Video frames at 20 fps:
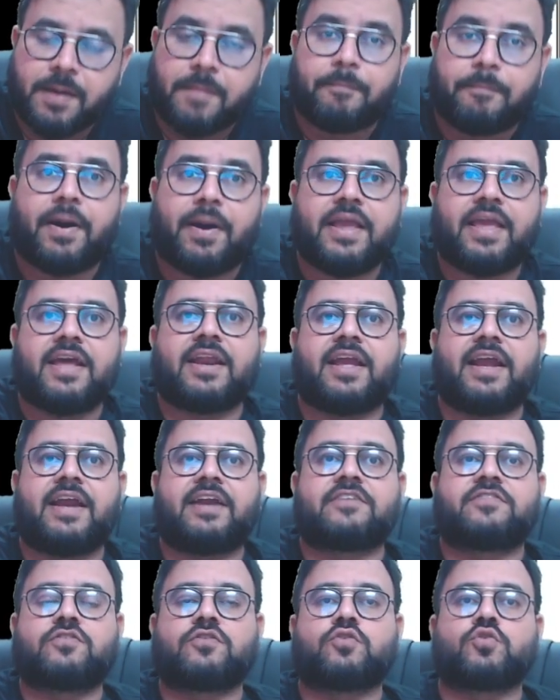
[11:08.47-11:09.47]
buyer
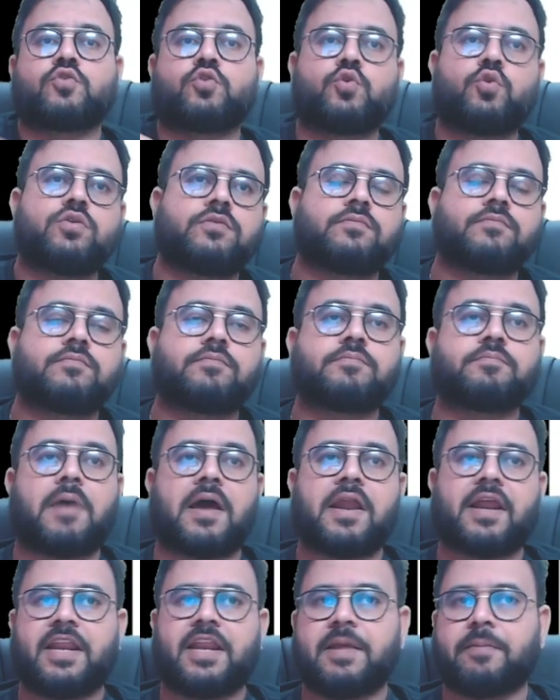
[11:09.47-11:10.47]
gets good
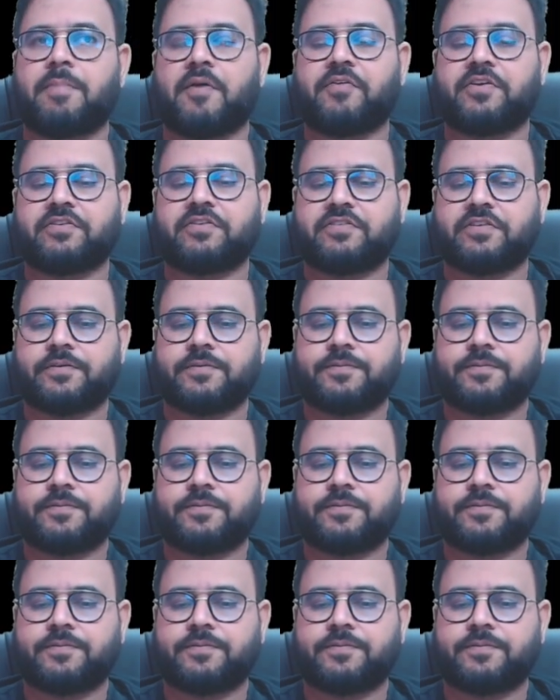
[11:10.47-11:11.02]
bargaining power, sir.